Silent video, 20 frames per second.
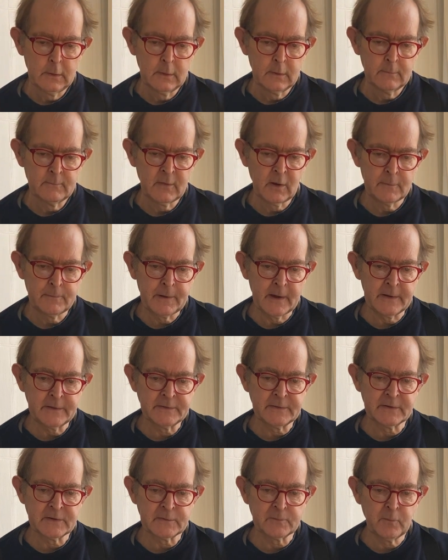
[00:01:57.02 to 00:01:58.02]
My
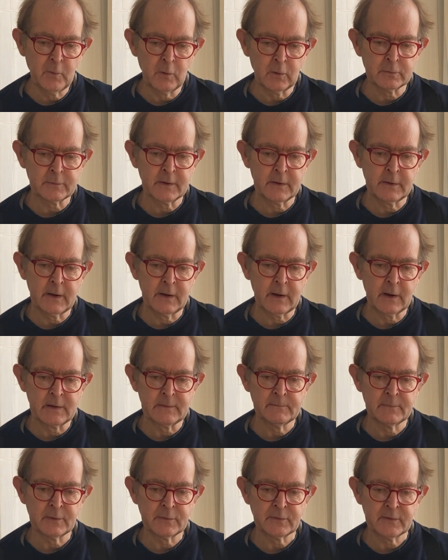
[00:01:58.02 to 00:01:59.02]
paintings walk the line
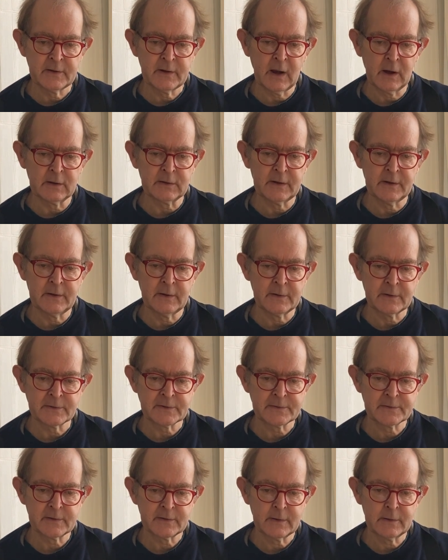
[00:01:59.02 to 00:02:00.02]
between
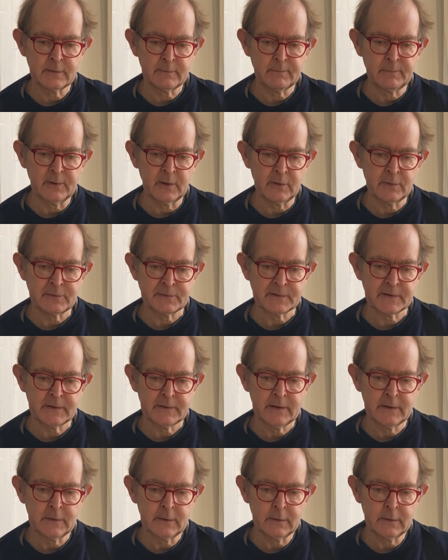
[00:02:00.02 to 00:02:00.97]
ugliness and beauty.